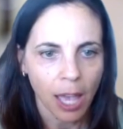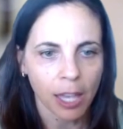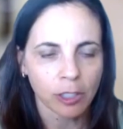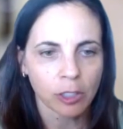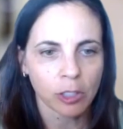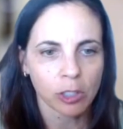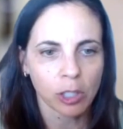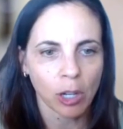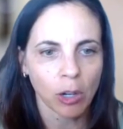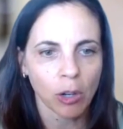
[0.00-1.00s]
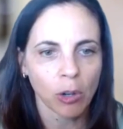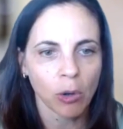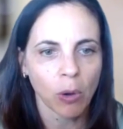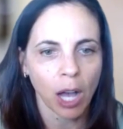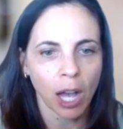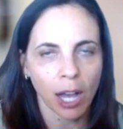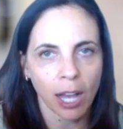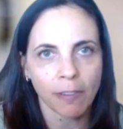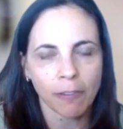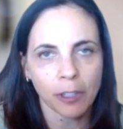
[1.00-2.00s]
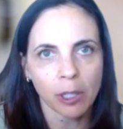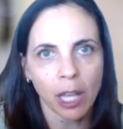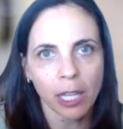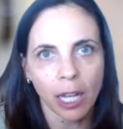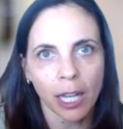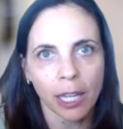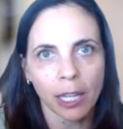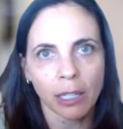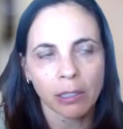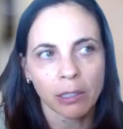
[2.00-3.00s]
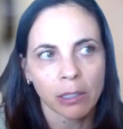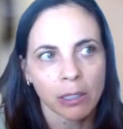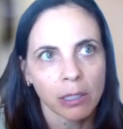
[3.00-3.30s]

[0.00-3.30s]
And so I feel like I